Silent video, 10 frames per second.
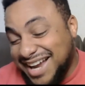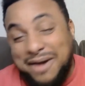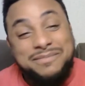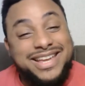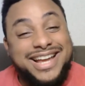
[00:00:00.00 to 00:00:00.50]

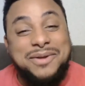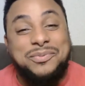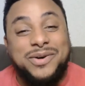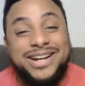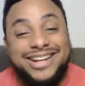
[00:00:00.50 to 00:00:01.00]
I mean, you got
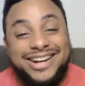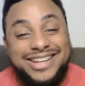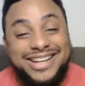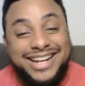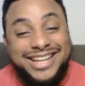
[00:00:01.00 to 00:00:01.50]
a point there.
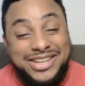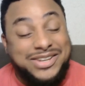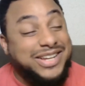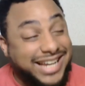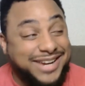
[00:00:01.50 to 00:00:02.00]
You got
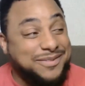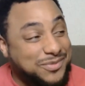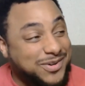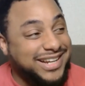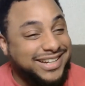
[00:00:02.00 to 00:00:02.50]
a
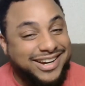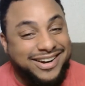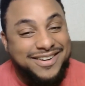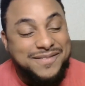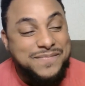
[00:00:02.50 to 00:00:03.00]
point
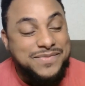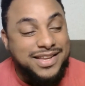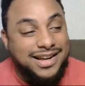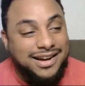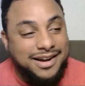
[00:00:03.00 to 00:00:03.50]
there.
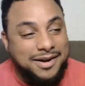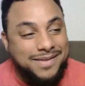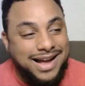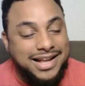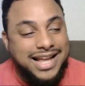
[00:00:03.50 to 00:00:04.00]

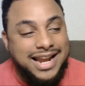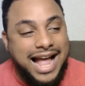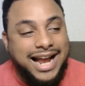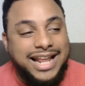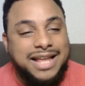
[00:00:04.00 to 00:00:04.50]
I
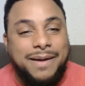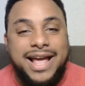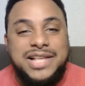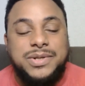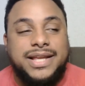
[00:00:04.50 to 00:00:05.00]
gotta get my
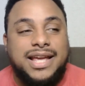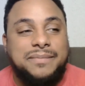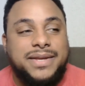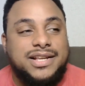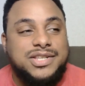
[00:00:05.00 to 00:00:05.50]
hands on the
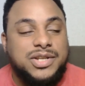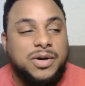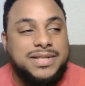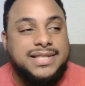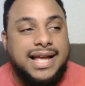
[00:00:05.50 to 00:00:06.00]
game because
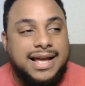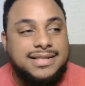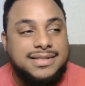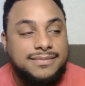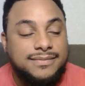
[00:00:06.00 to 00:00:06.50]

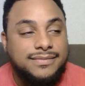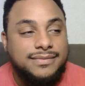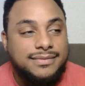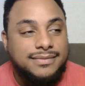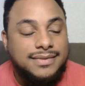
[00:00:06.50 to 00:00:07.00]
besides
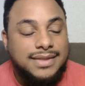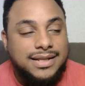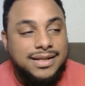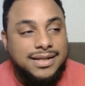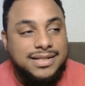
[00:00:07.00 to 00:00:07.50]

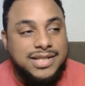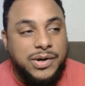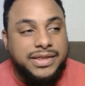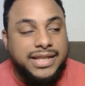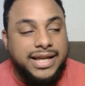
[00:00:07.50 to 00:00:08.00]

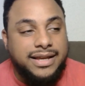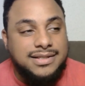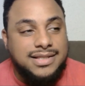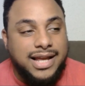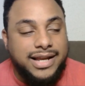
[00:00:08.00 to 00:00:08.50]
certain
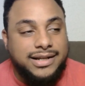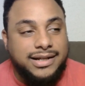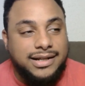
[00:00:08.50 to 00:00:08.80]
things like